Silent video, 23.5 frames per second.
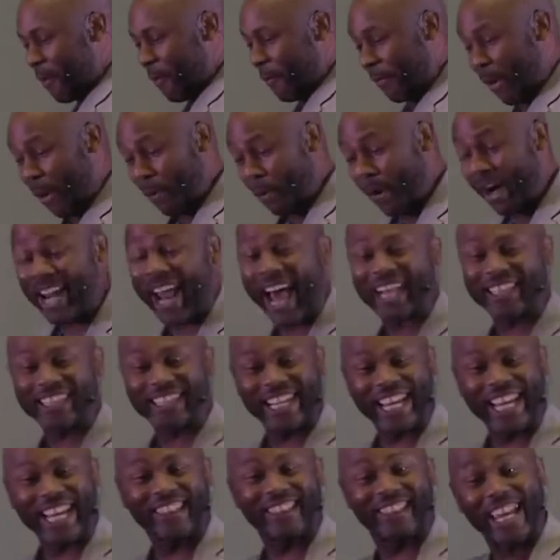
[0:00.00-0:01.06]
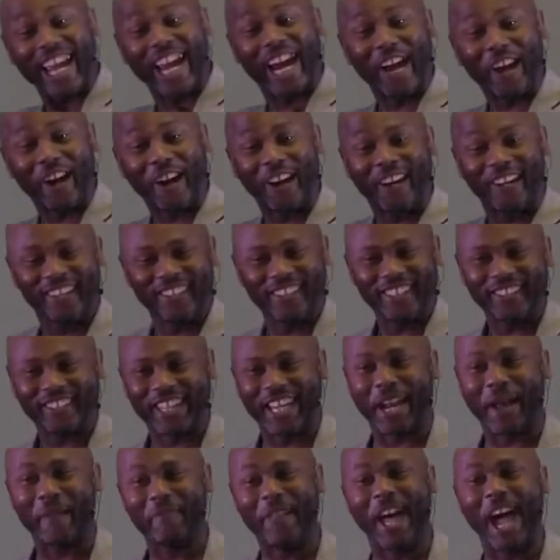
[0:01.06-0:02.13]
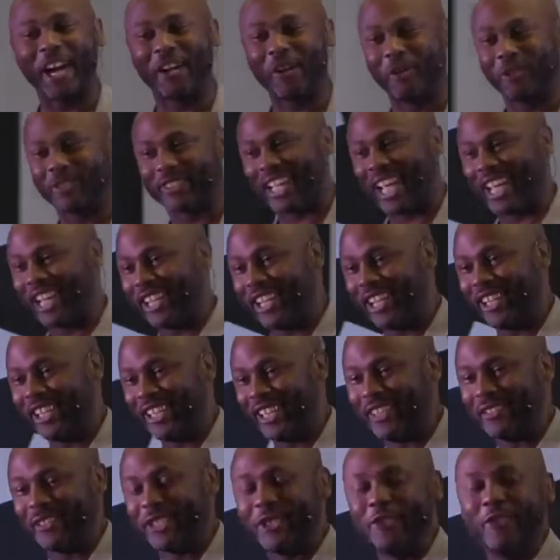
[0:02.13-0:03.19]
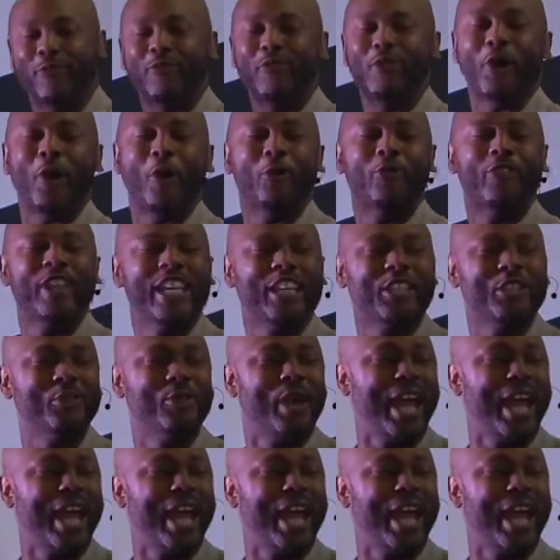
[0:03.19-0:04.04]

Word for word: But what I said there that I'm not going to say here is if you don't think you